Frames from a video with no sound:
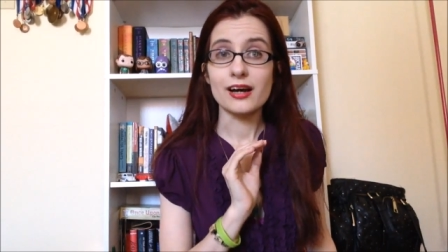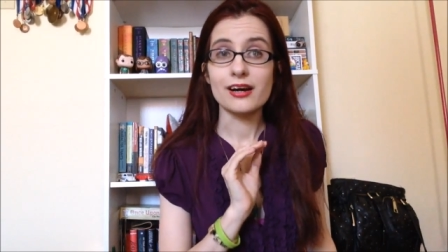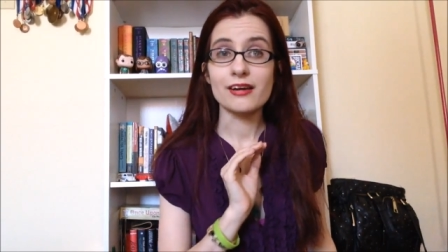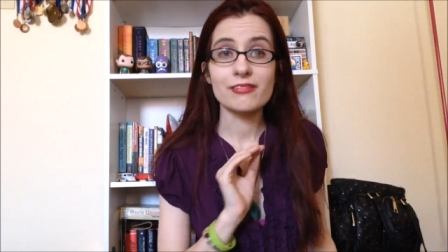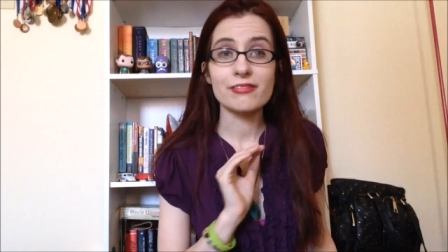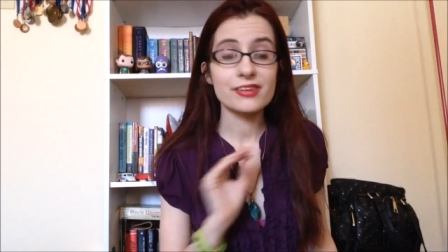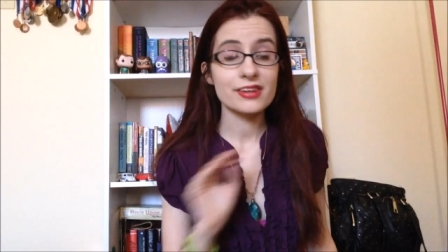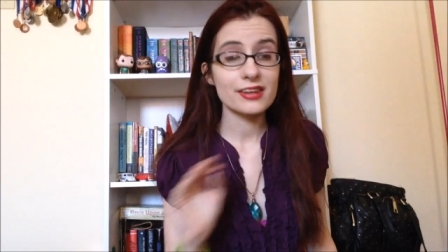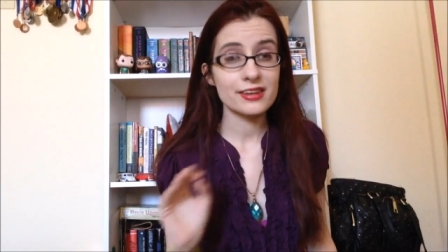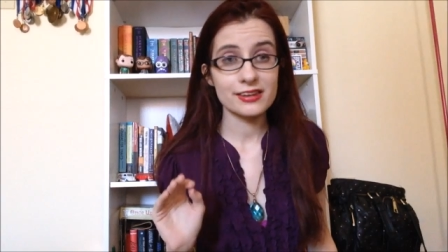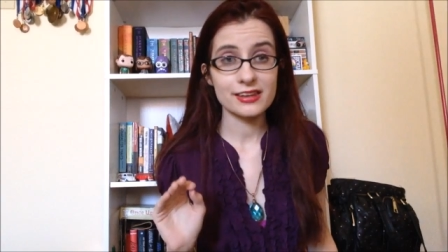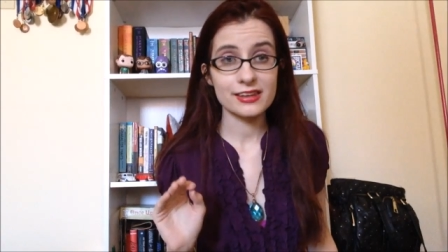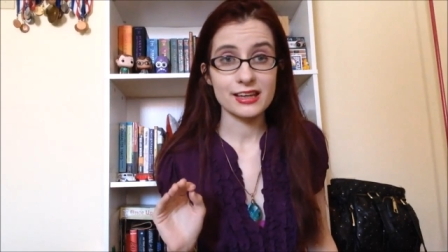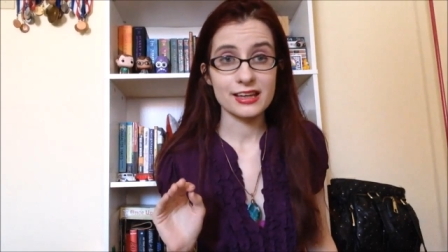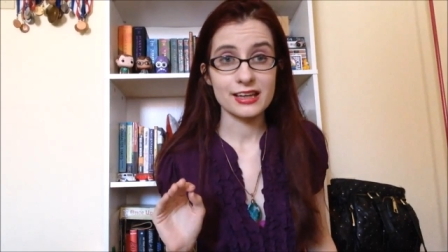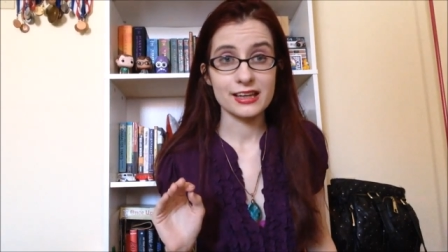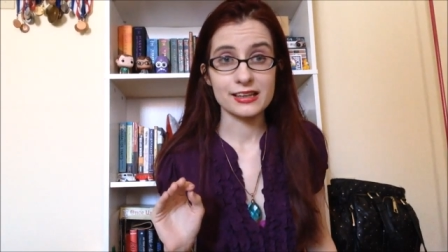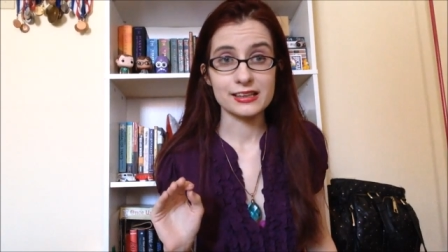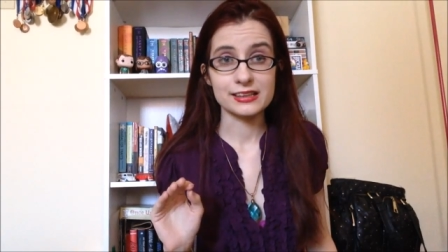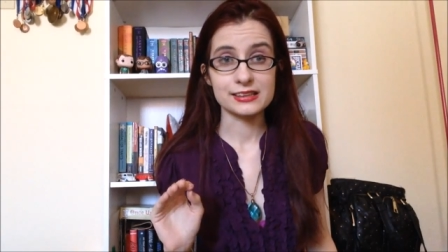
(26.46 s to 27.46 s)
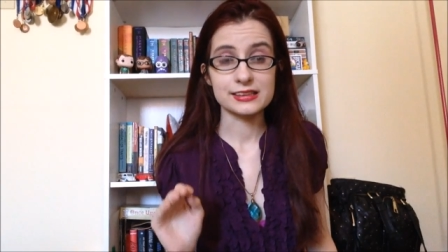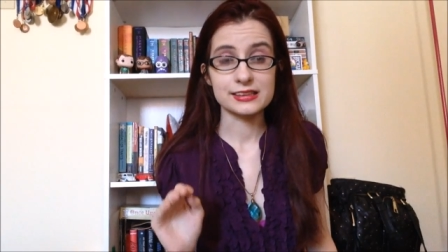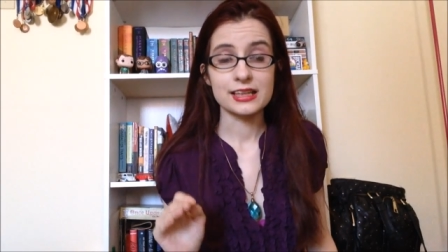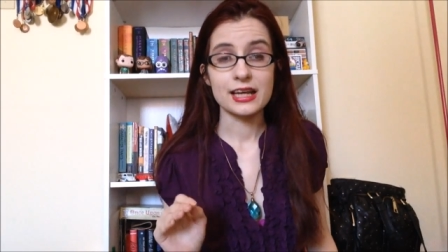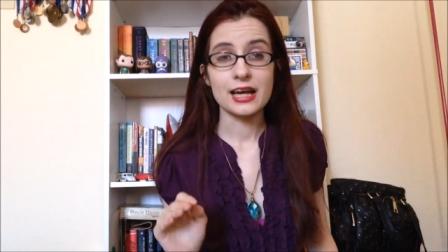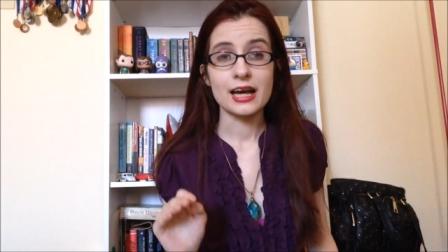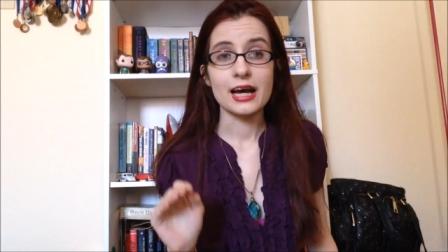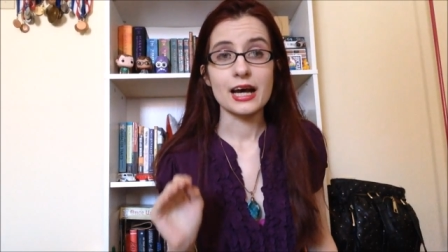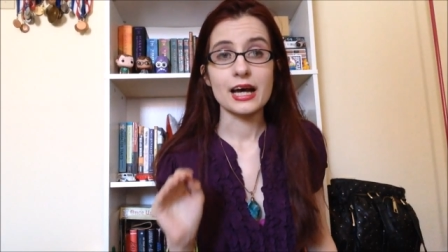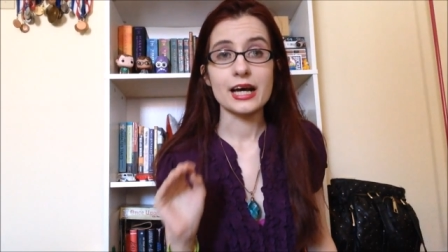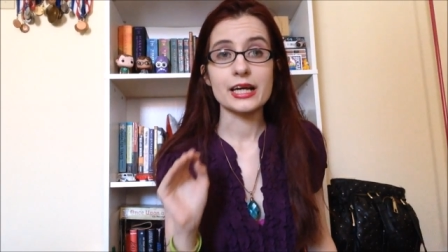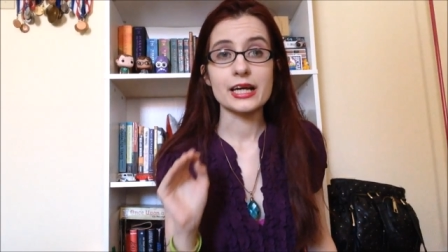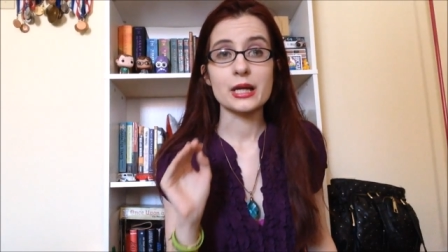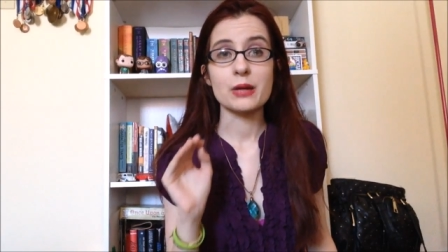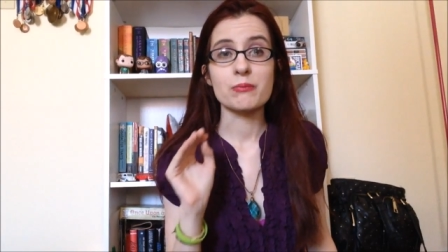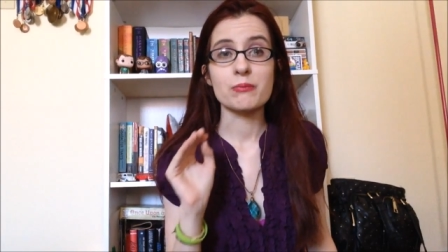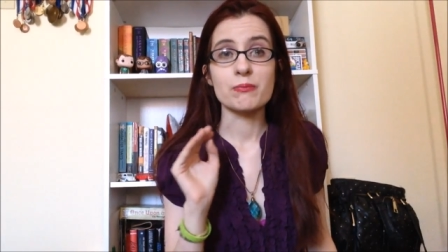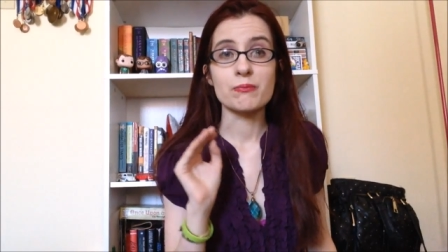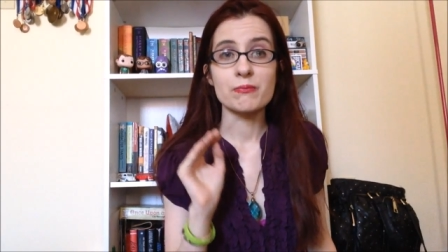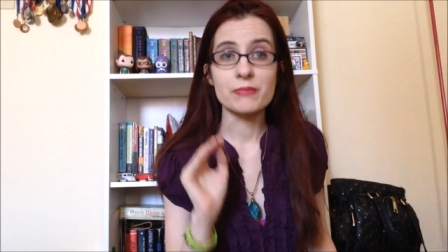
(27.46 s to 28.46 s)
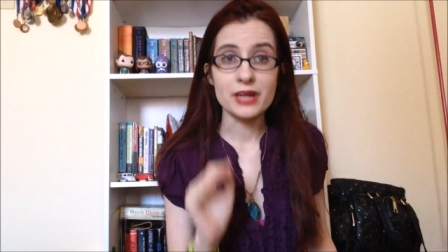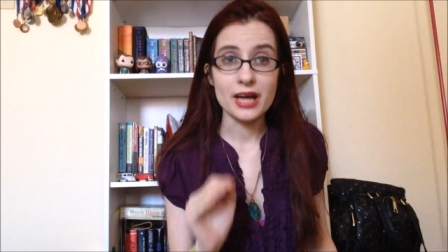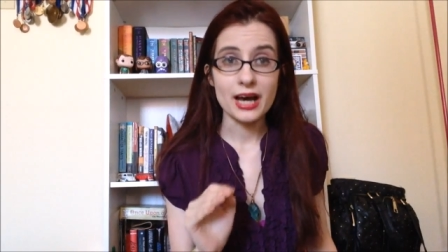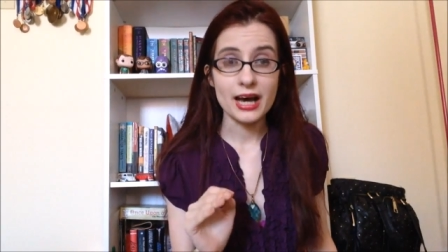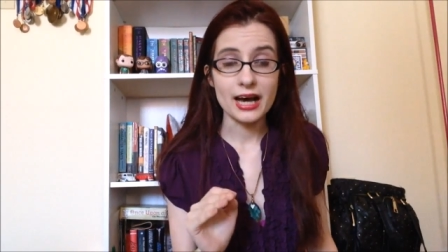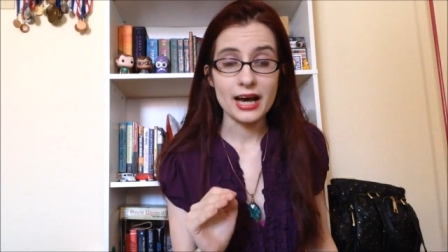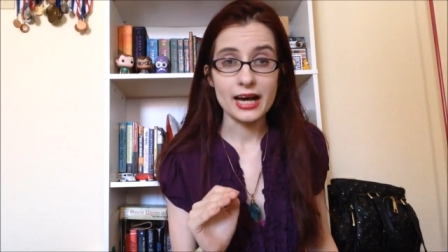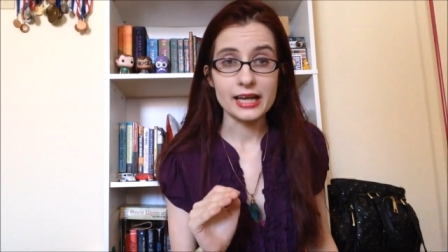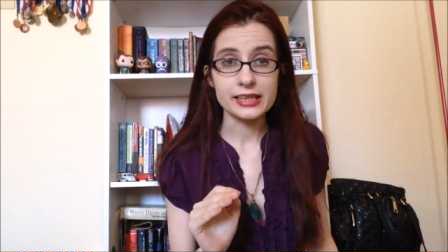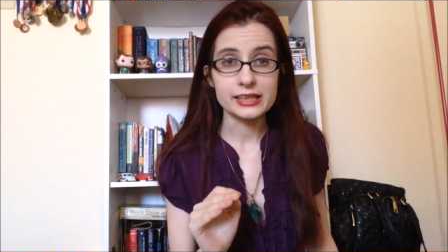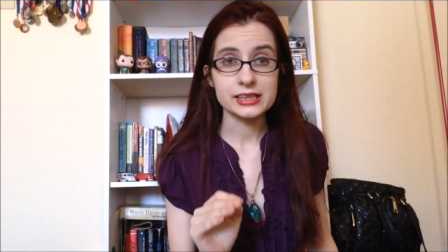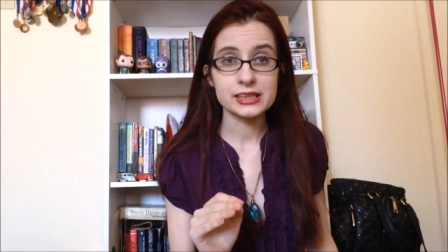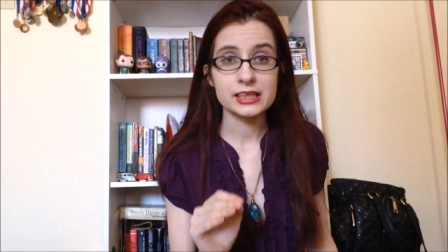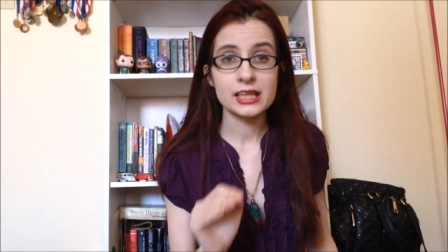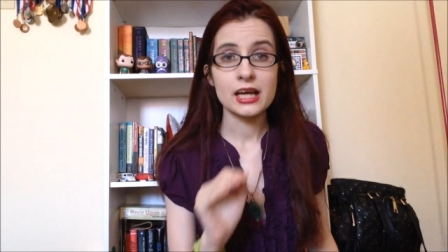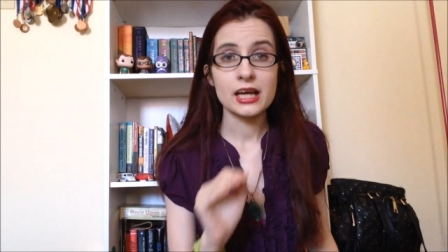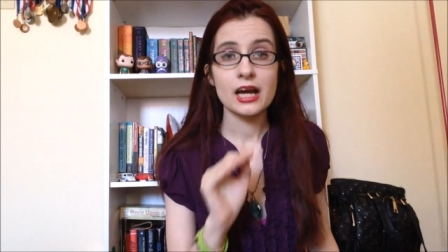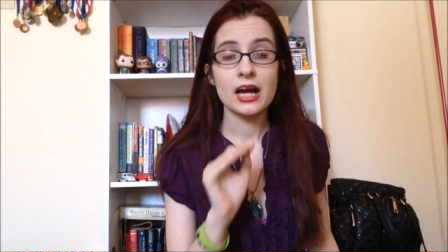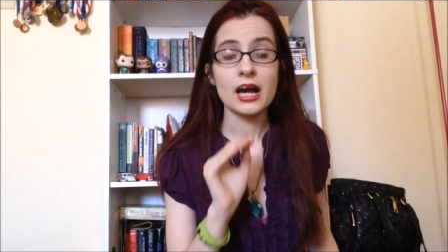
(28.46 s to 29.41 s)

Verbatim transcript: of the things I am not